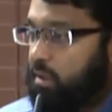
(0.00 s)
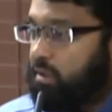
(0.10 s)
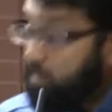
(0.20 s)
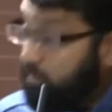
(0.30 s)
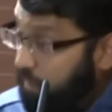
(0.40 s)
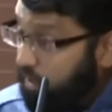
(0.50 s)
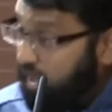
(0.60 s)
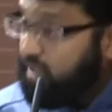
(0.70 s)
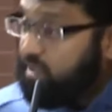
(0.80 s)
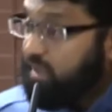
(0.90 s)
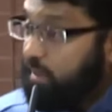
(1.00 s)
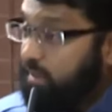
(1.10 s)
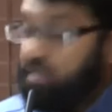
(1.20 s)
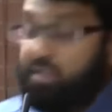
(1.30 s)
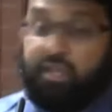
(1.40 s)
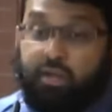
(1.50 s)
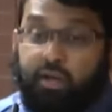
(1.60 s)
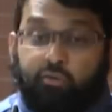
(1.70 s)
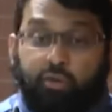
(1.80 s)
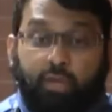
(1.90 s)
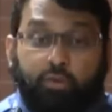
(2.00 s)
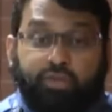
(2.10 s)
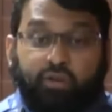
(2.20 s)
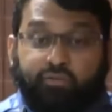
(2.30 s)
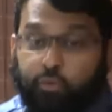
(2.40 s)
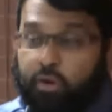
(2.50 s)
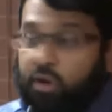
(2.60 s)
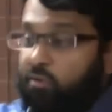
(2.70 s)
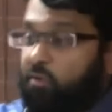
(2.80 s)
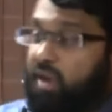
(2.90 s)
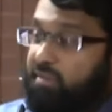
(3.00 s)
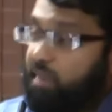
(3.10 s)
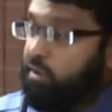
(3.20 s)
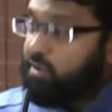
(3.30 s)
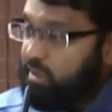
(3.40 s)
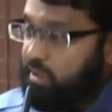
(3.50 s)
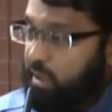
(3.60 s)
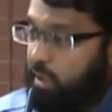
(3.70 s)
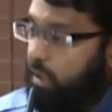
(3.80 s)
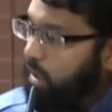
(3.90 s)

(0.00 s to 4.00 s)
Severe case of diabetes. He cannot remain without food for 5 hours, let's say.